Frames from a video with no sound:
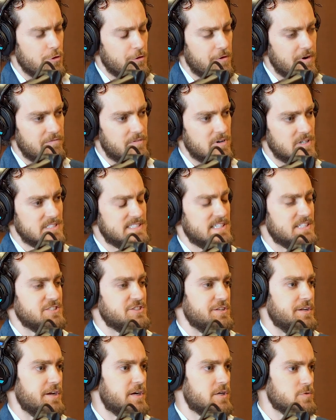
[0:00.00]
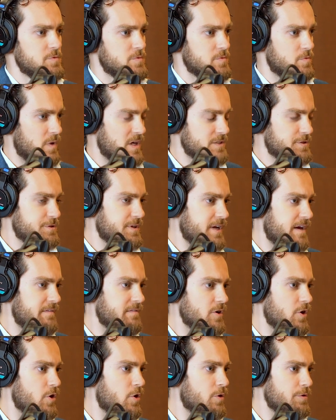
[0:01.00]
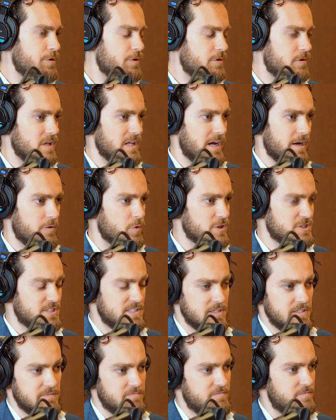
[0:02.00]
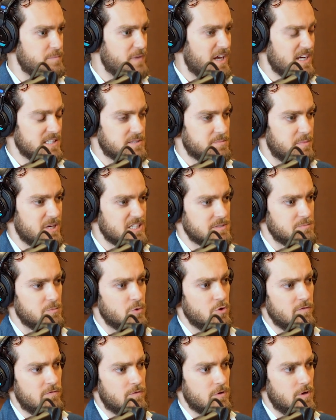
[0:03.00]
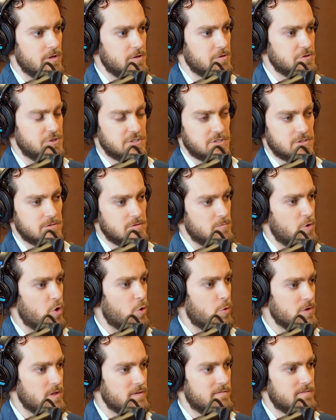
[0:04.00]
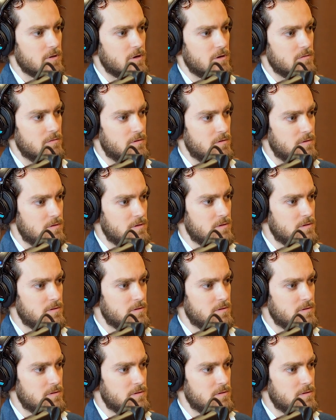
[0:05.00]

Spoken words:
Do you reverse engineer? Once you have a goal, you're like, what's the next best move, or you just go with the flow?